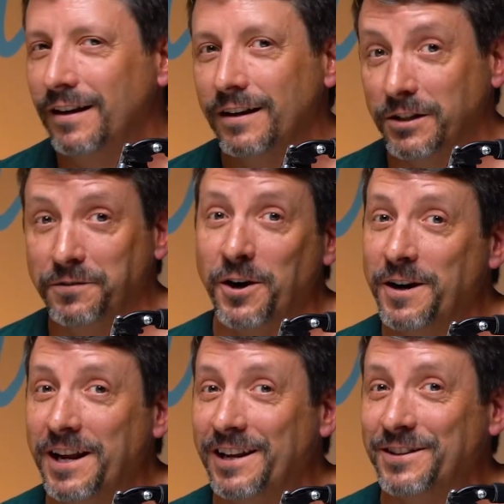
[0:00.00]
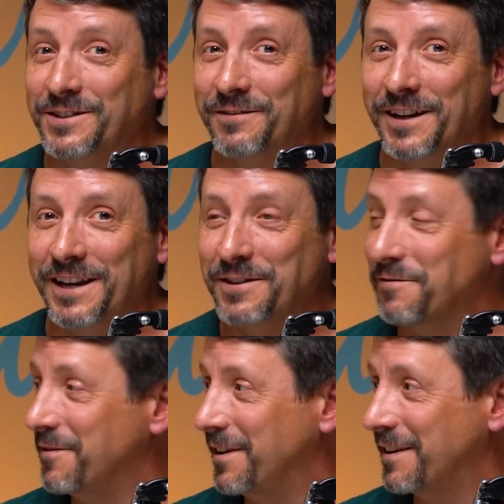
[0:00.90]
Because you already can't use your vacation
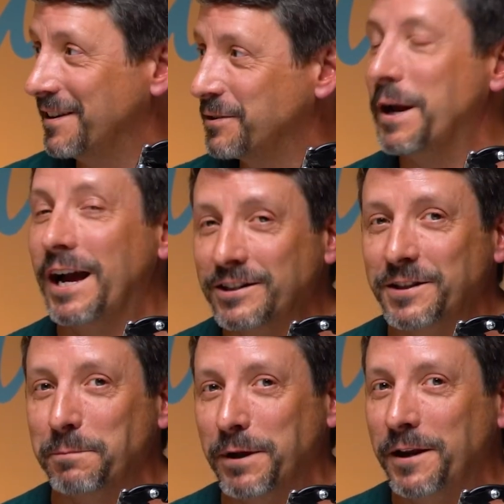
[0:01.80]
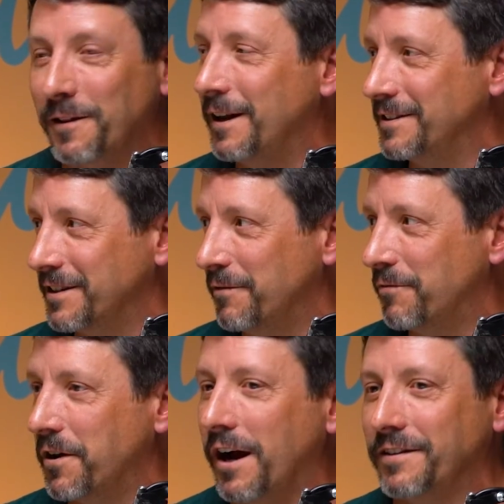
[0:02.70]
fund. So we actually penalize them for not